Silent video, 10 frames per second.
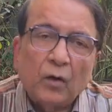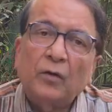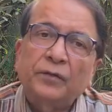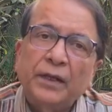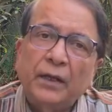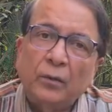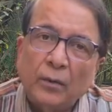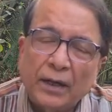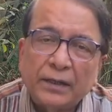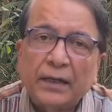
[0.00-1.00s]
of the
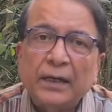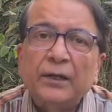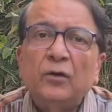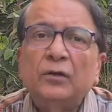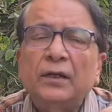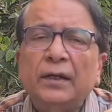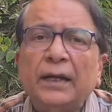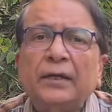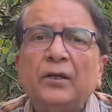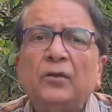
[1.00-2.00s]
Galwan killing on the
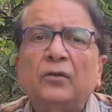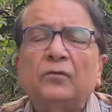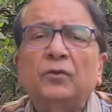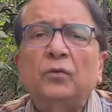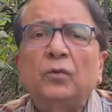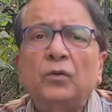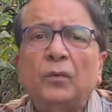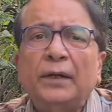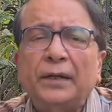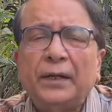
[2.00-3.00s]
19th of June
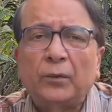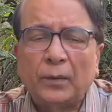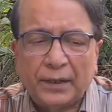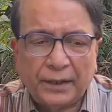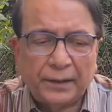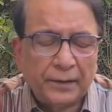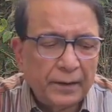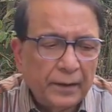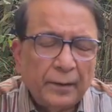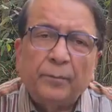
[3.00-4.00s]
2020,
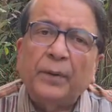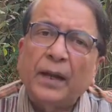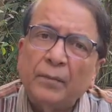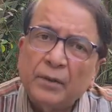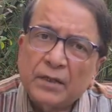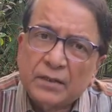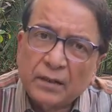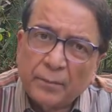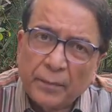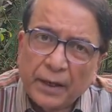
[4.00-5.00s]
Prime
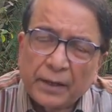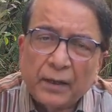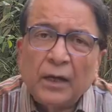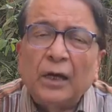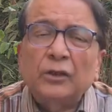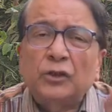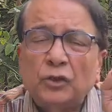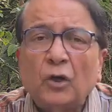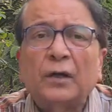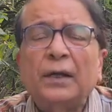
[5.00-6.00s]
Minister made a
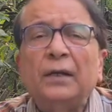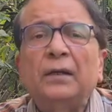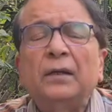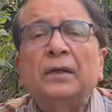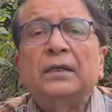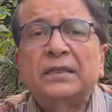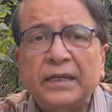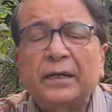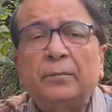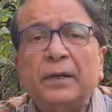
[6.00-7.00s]
shocking
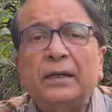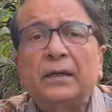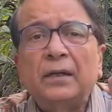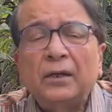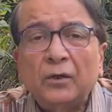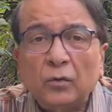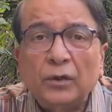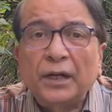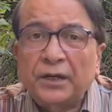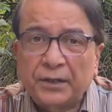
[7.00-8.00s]
statement to
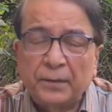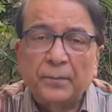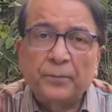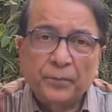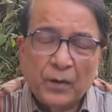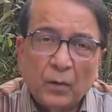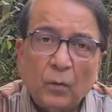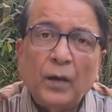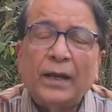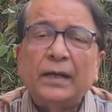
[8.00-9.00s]
the nation
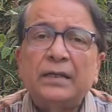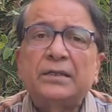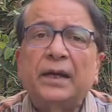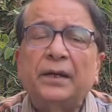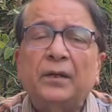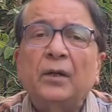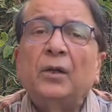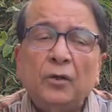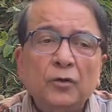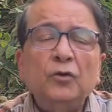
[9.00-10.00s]
where he said,
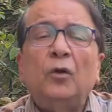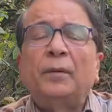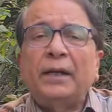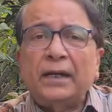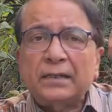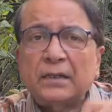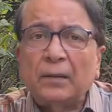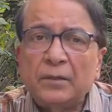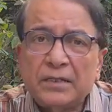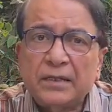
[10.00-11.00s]
nobody has
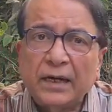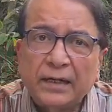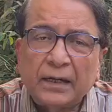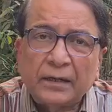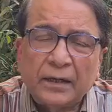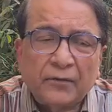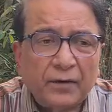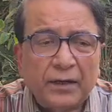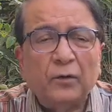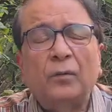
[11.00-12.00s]
come inside our
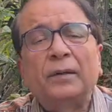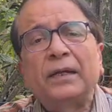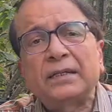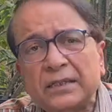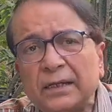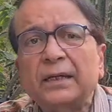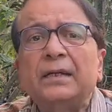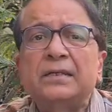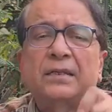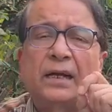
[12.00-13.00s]
territory, nobody is
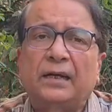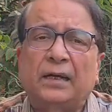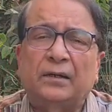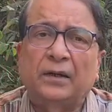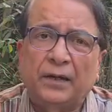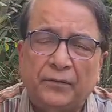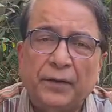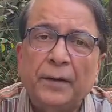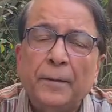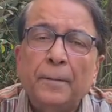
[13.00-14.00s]
sitting inside our territory.